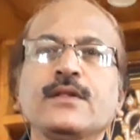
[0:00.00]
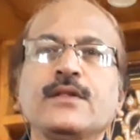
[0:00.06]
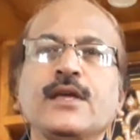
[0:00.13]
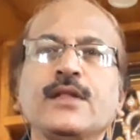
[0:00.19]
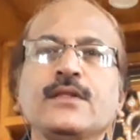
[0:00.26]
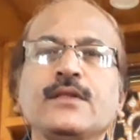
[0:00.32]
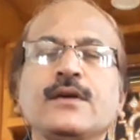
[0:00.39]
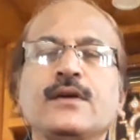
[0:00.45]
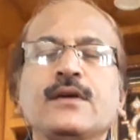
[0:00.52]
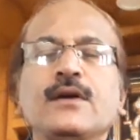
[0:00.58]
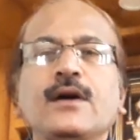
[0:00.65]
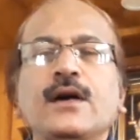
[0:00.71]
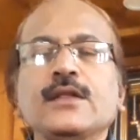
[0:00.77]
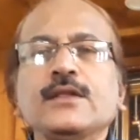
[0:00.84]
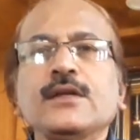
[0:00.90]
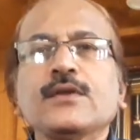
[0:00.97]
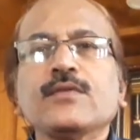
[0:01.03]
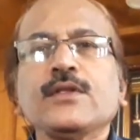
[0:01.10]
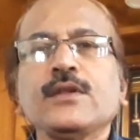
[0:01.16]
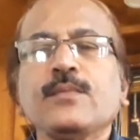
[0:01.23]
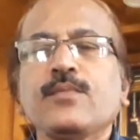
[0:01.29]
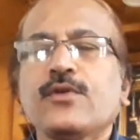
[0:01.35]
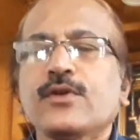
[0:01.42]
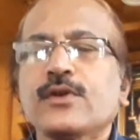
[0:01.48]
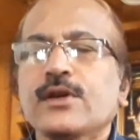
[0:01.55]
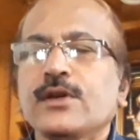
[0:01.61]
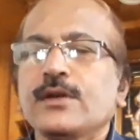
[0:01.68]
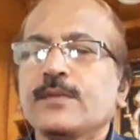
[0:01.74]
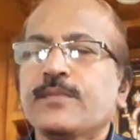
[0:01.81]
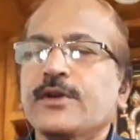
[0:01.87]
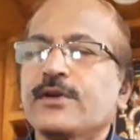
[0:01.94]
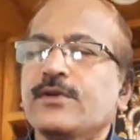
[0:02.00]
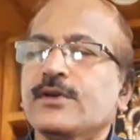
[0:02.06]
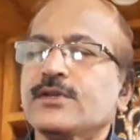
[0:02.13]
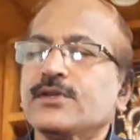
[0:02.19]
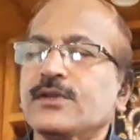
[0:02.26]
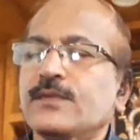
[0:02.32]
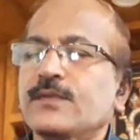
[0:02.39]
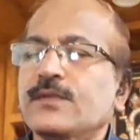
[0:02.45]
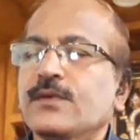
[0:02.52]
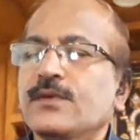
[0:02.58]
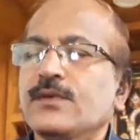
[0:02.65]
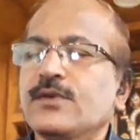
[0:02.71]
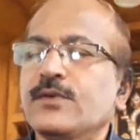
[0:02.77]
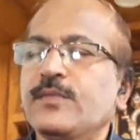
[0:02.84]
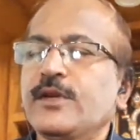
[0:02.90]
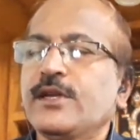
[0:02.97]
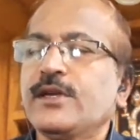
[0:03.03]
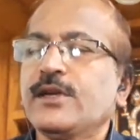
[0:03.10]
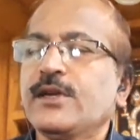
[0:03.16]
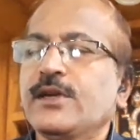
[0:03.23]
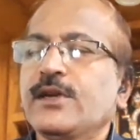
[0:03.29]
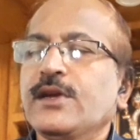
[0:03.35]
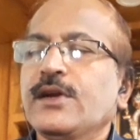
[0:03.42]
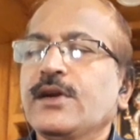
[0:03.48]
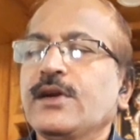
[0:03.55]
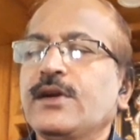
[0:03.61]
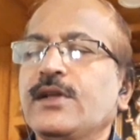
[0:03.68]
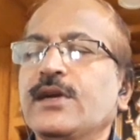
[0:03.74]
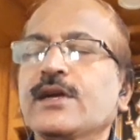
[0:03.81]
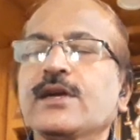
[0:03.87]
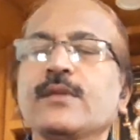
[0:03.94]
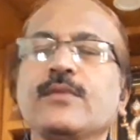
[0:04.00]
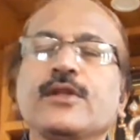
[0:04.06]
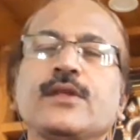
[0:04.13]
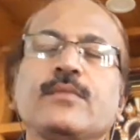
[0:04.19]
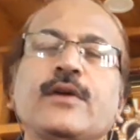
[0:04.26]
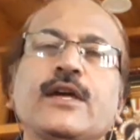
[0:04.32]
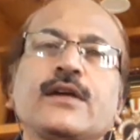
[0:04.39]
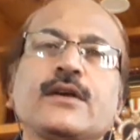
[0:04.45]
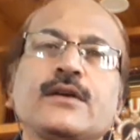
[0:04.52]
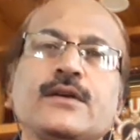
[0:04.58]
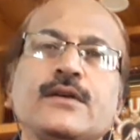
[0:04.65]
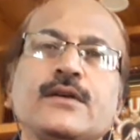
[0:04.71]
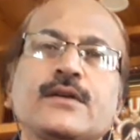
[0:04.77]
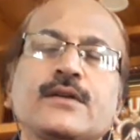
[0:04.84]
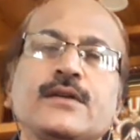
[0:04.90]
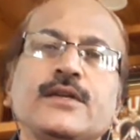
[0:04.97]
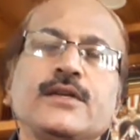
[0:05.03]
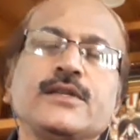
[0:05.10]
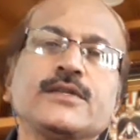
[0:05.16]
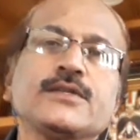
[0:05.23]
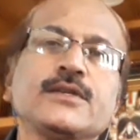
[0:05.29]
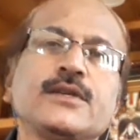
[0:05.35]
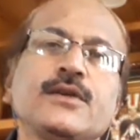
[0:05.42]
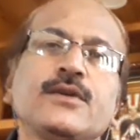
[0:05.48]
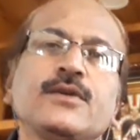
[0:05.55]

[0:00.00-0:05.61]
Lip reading: Then another one important precaution to be taken by the banker is